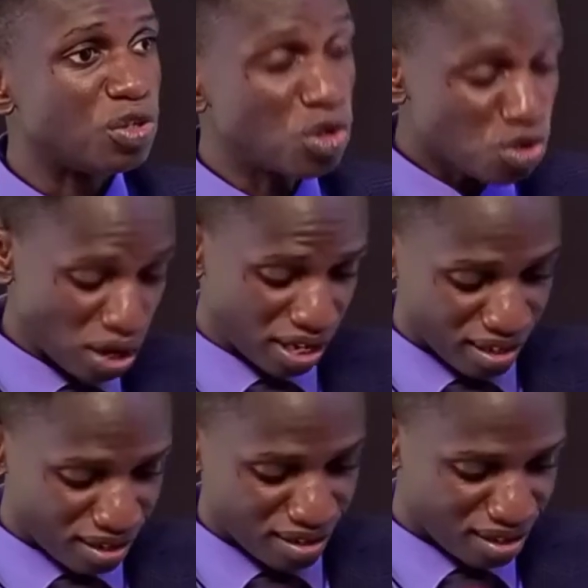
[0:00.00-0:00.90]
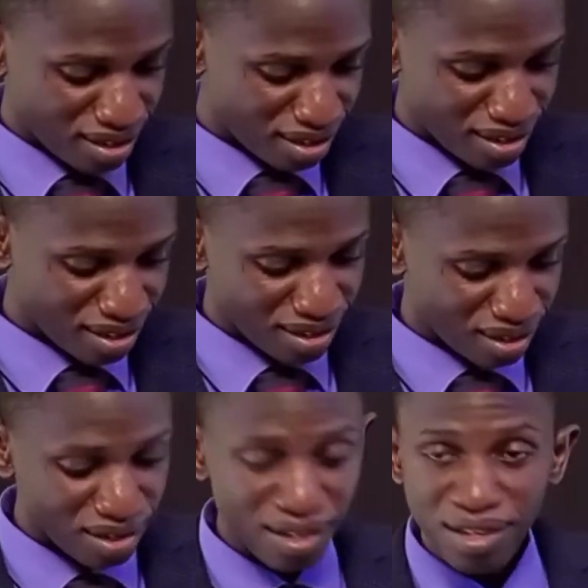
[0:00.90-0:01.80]
Usually,
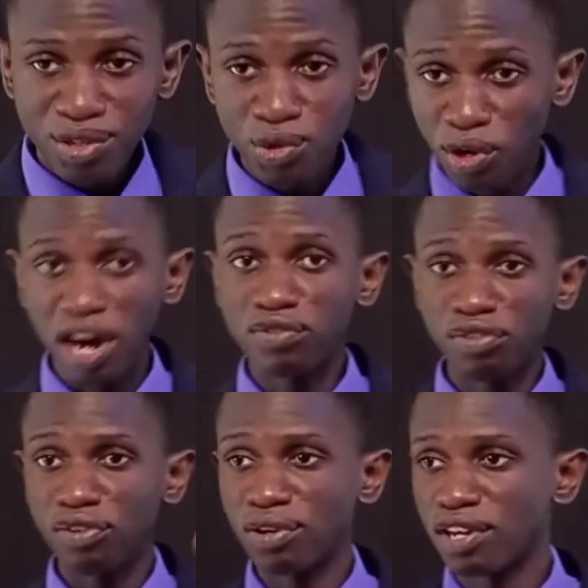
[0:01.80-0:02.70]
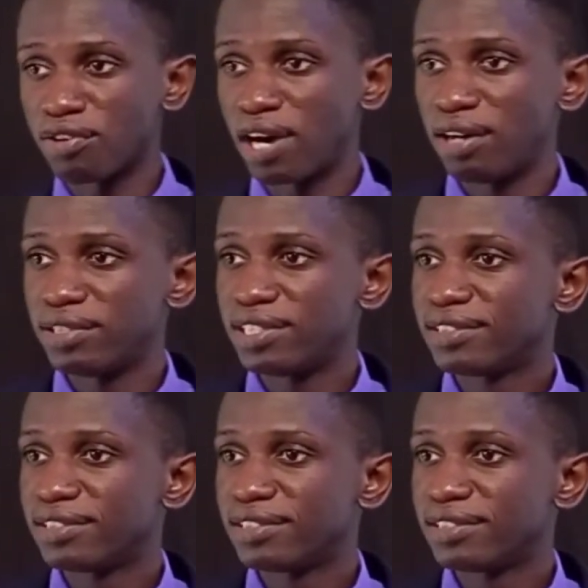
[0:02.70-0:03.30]
you don't have to follow the crowd.